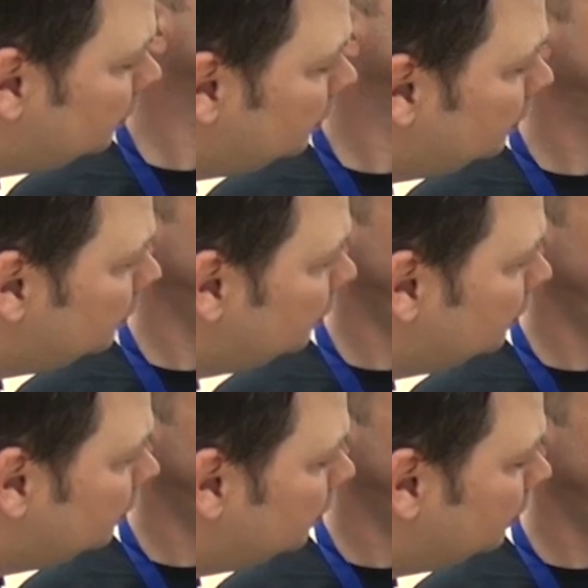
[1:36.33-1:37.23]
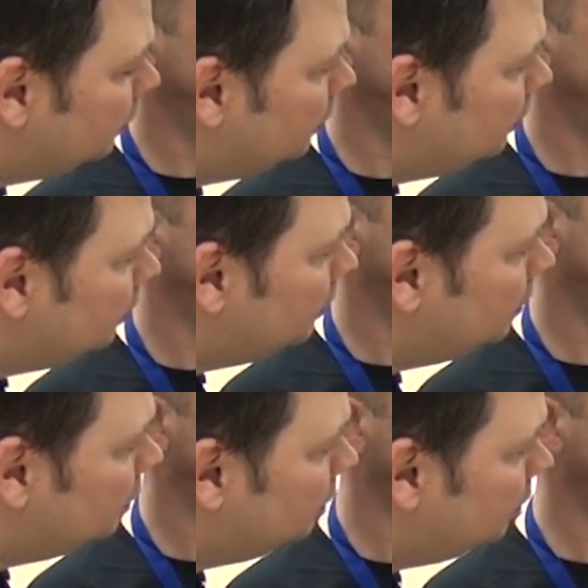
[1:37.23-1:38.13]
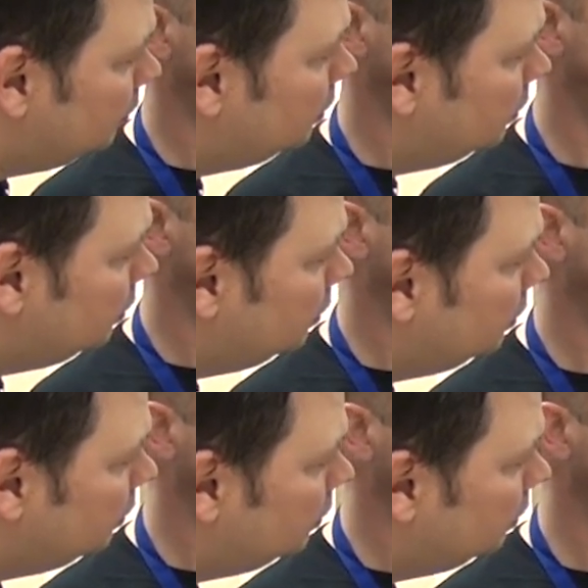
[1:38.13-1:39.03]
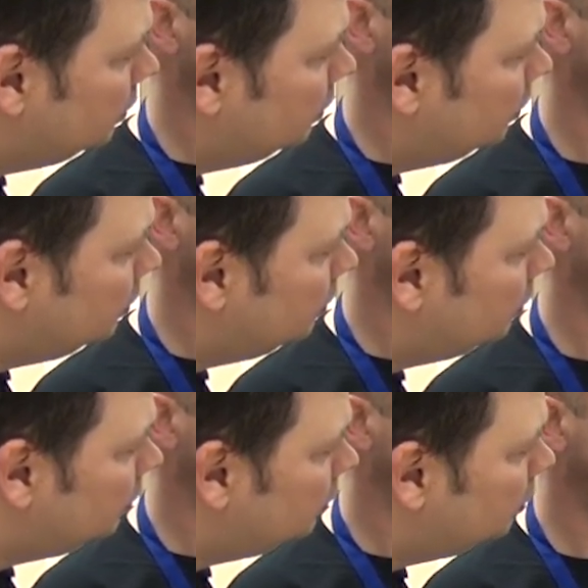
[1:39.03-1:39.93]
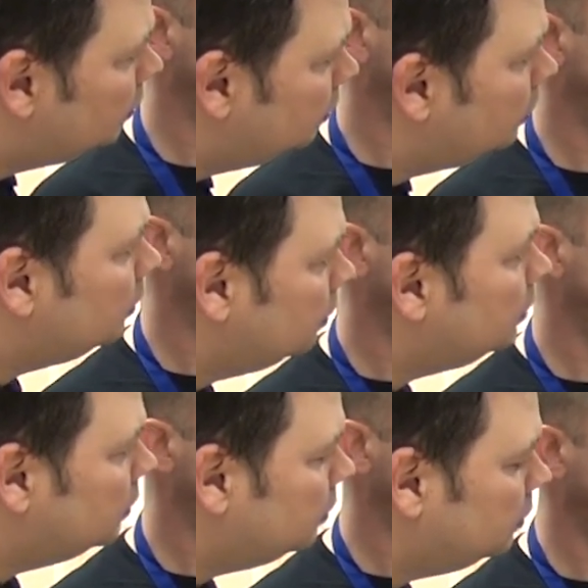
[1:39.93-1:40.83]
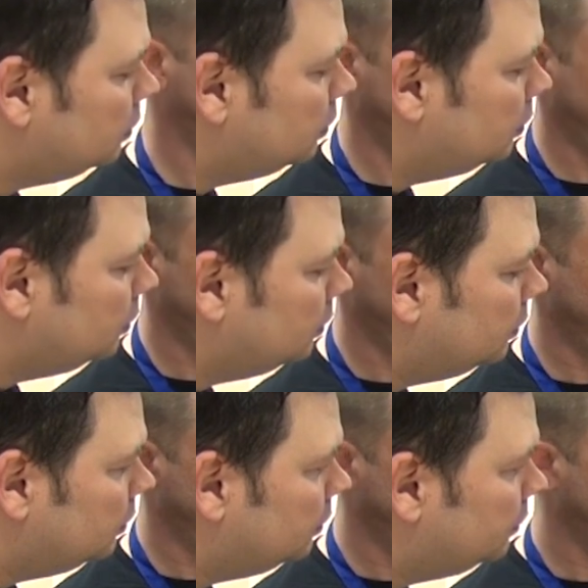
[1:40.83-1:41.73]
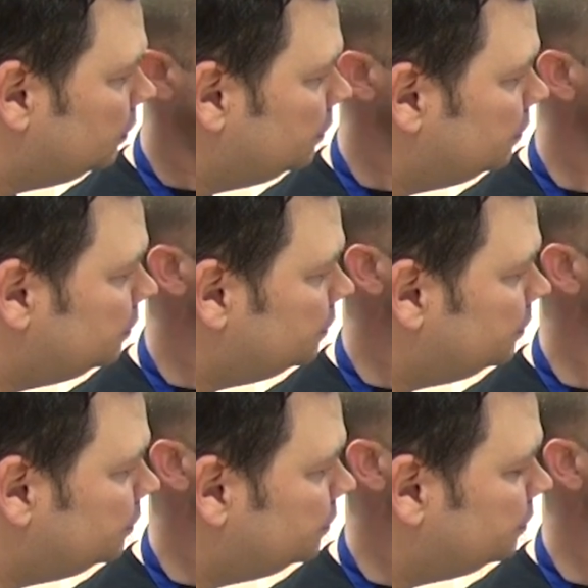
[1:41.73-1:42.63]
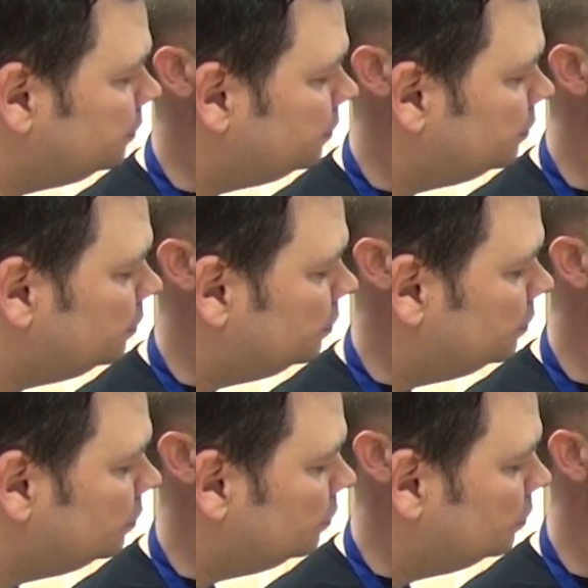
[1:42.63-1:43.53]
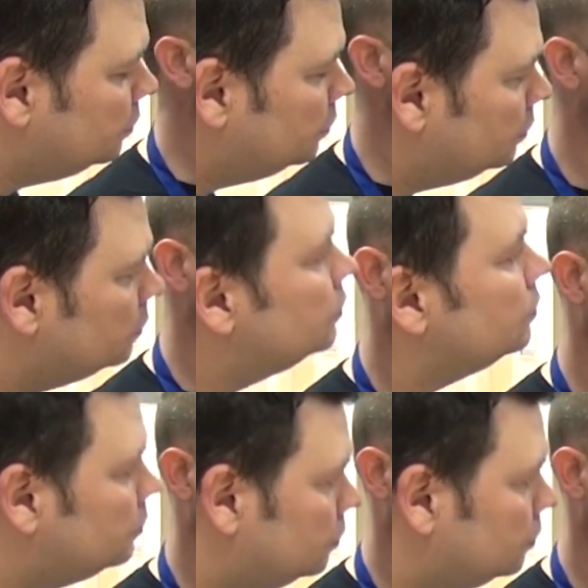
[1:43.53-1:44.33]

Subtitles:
[no speech]